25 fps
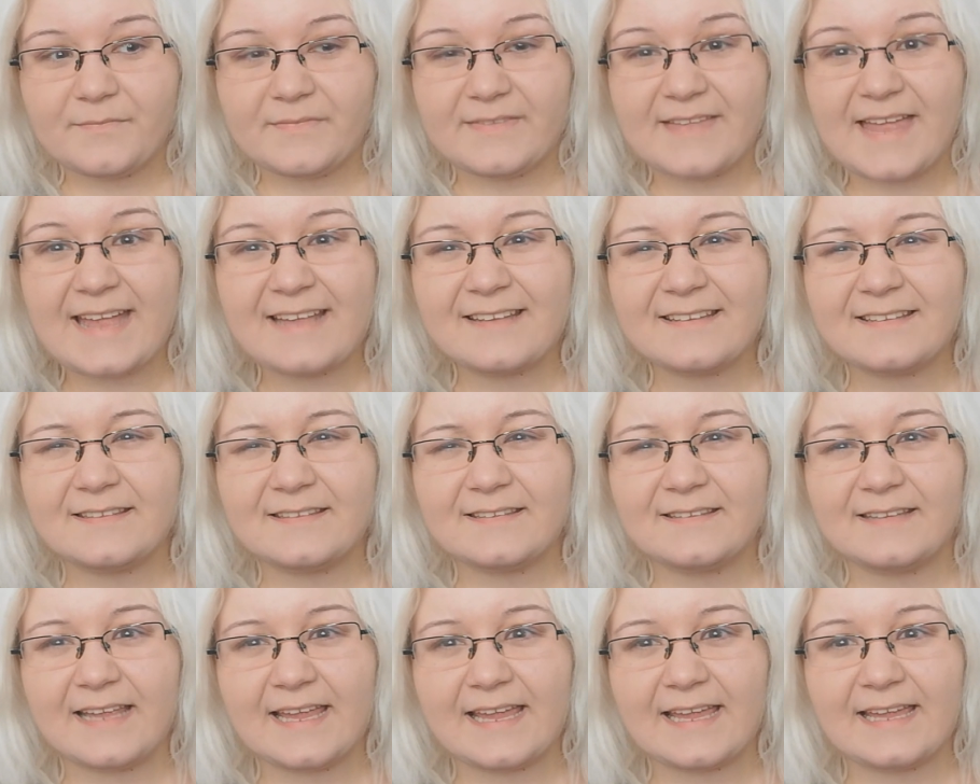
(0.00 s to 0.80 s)

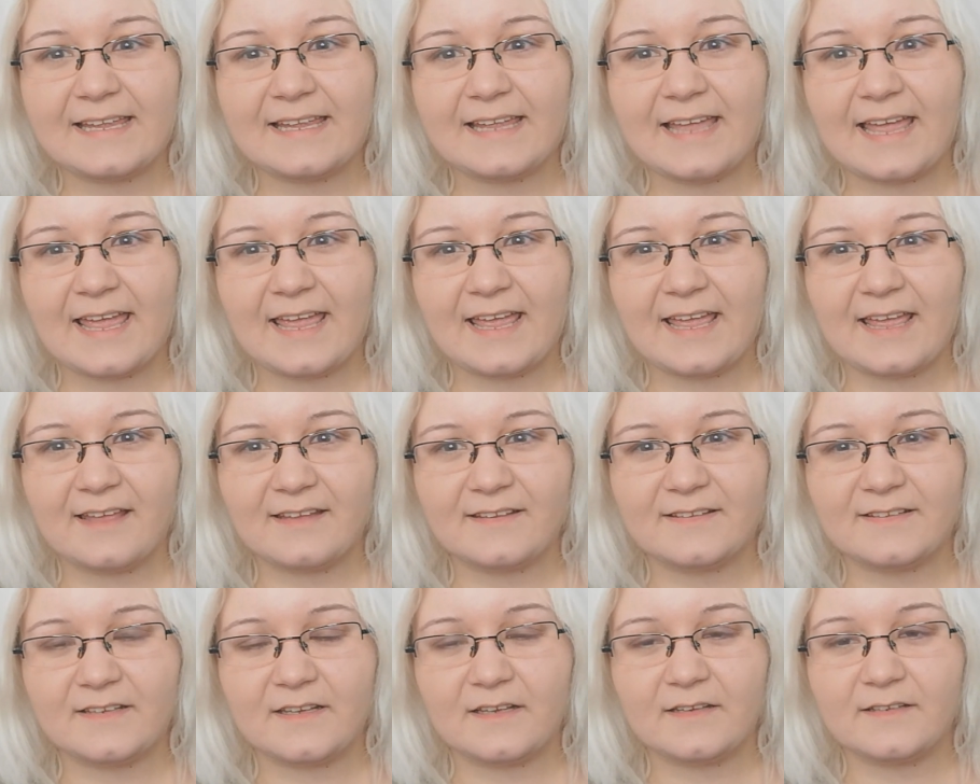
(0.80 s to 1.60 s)
Next thing
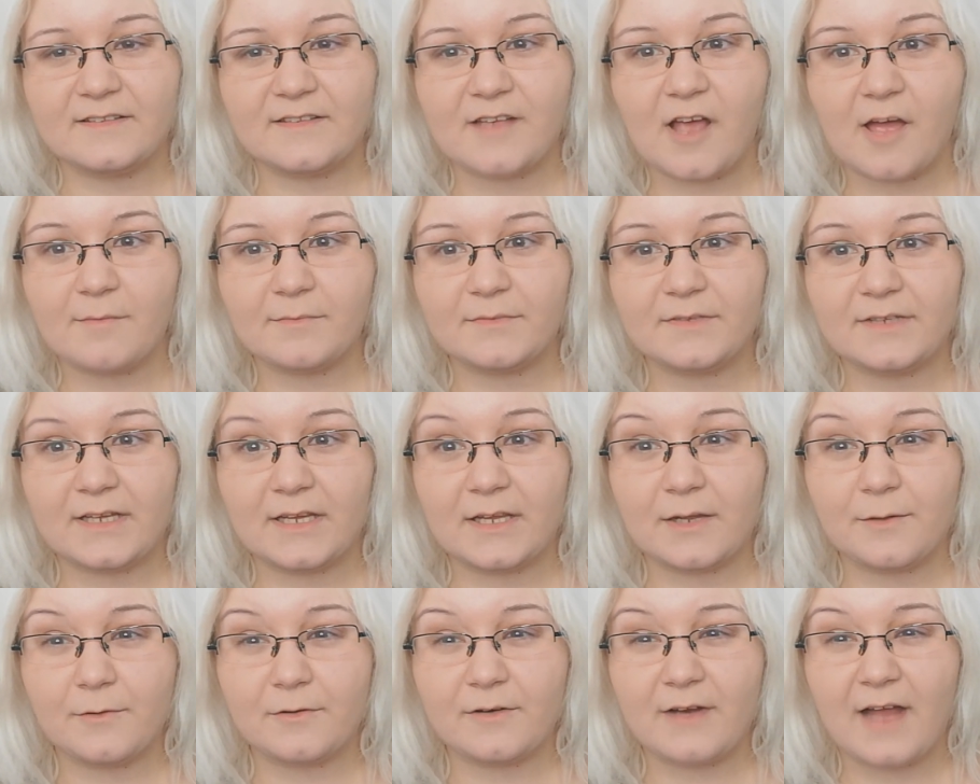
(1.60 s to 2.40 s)
is
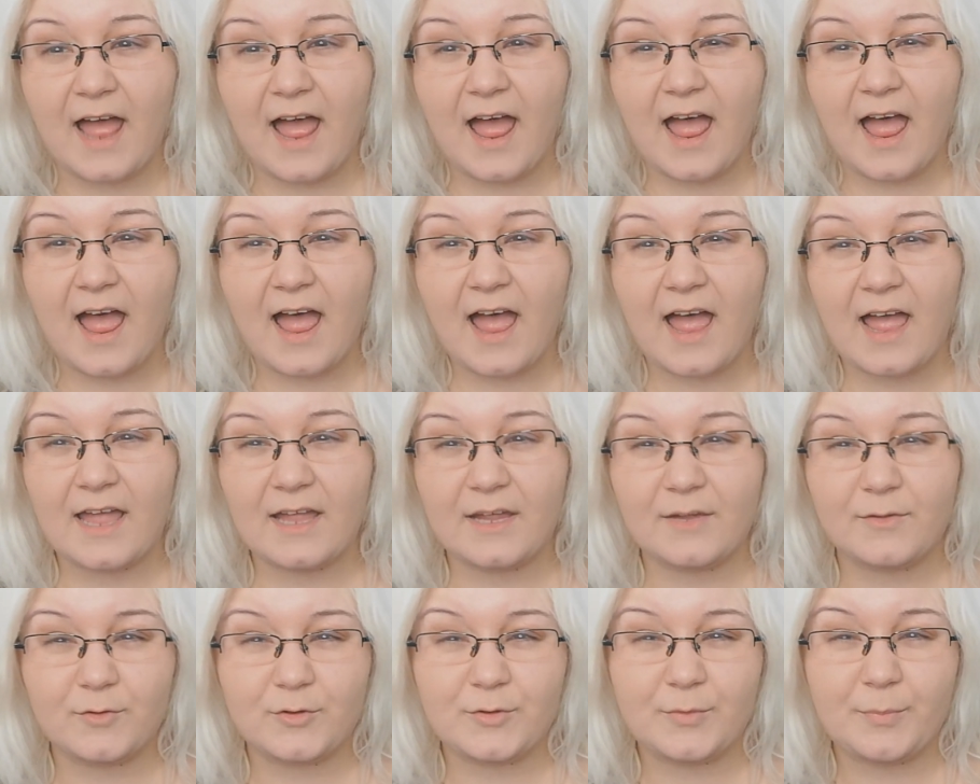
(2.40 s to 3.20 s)
something what
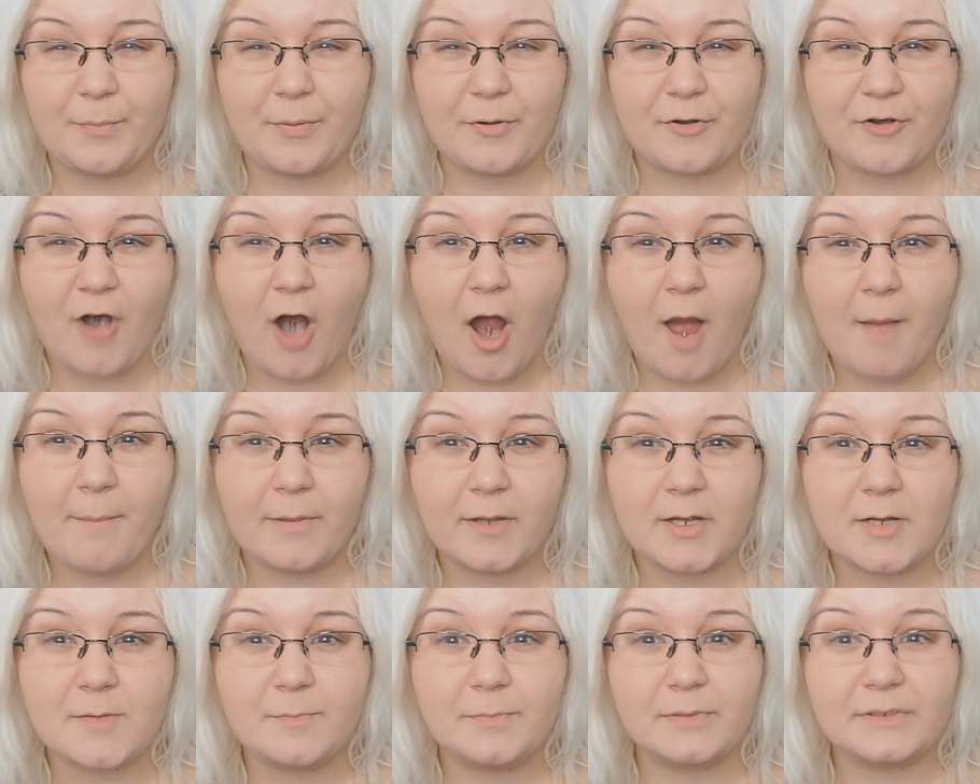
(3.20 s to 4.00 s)
I would
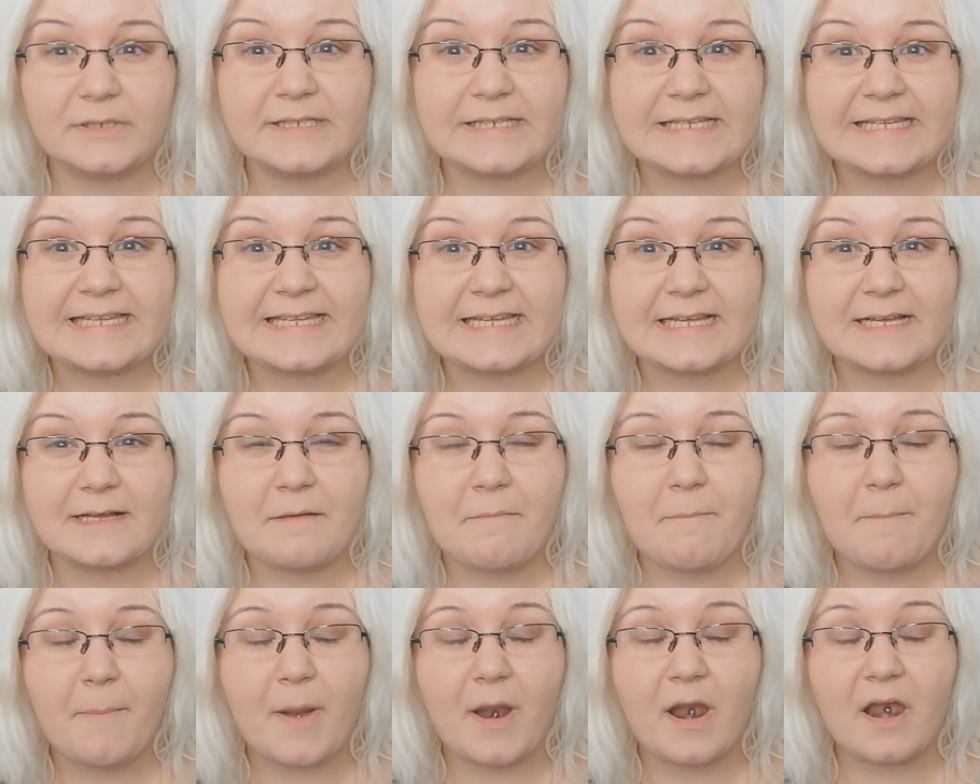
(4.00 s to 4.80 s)
probably
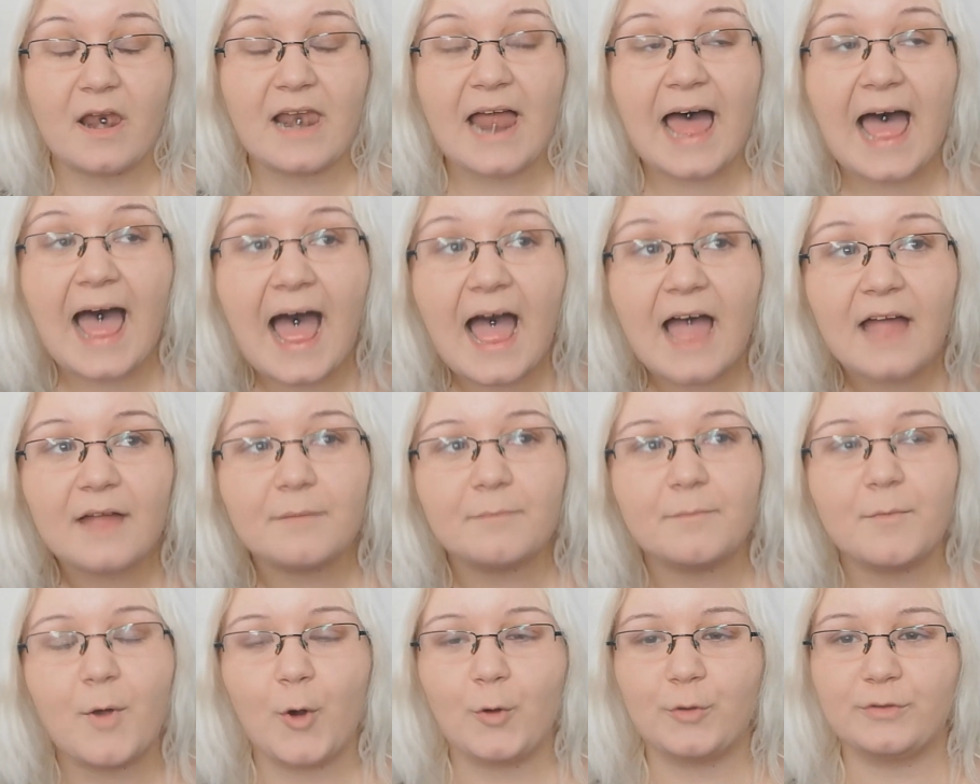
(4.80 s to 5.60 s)
apply
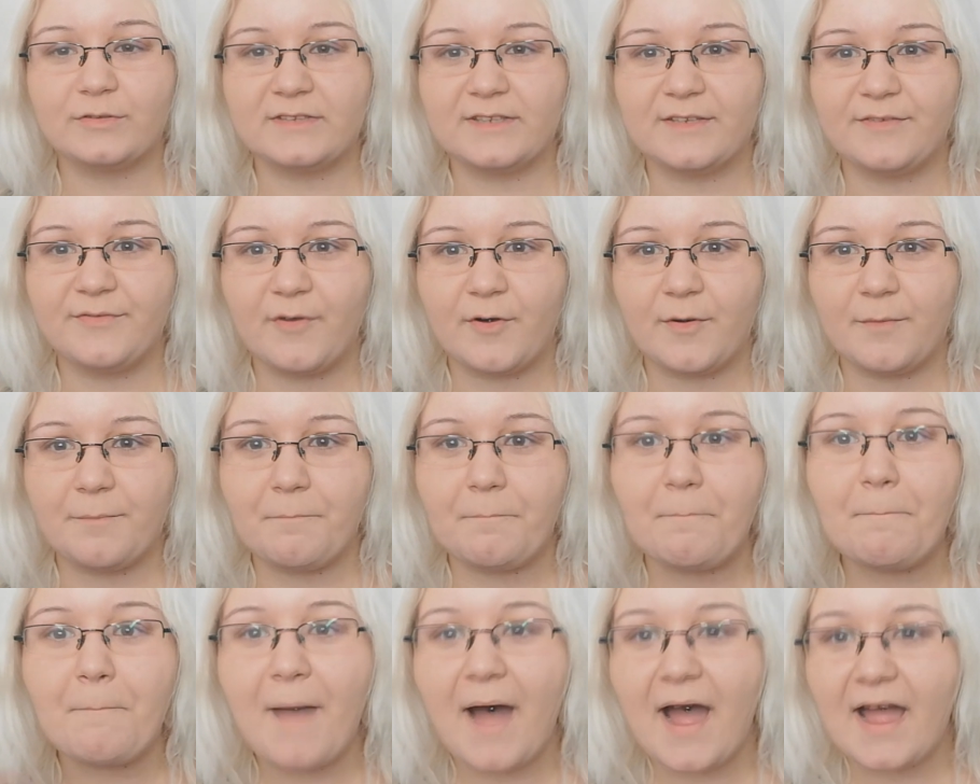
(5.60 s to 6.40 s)
mostly for
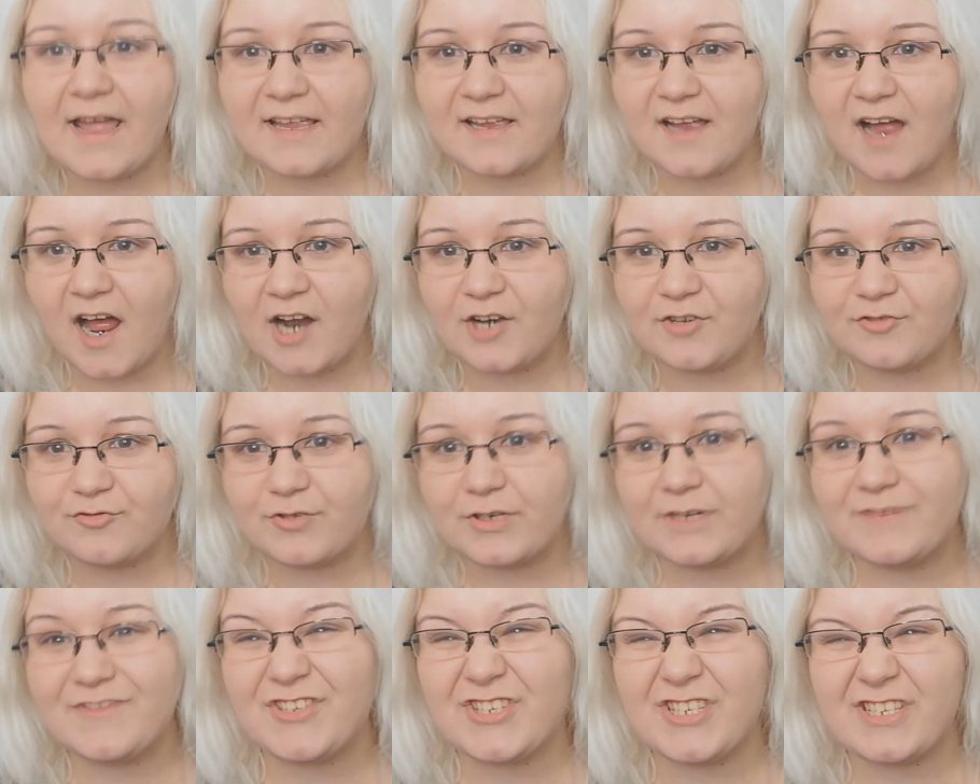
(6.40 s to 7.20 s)
my
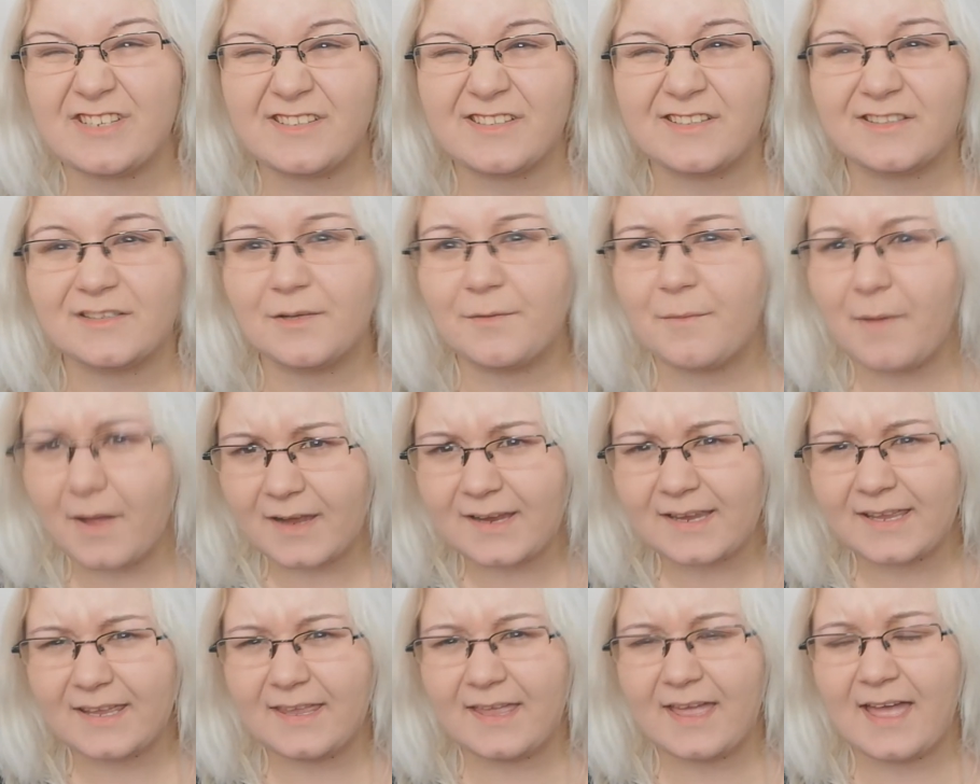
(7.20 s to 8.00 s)
country, which is
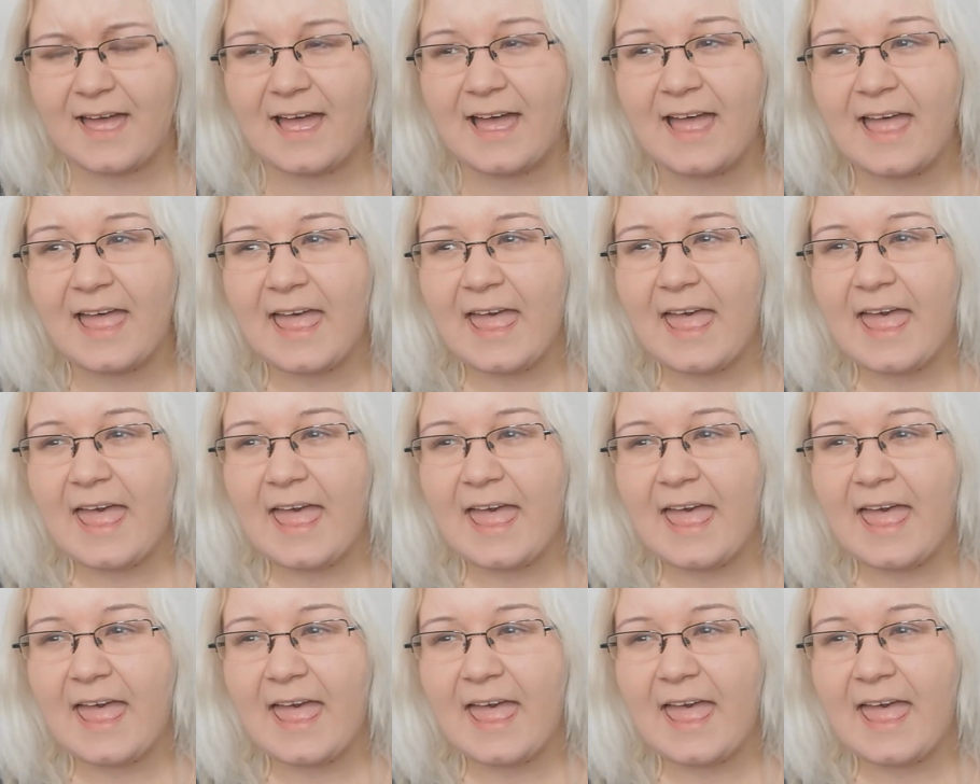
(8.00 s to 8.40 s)
Slovakia,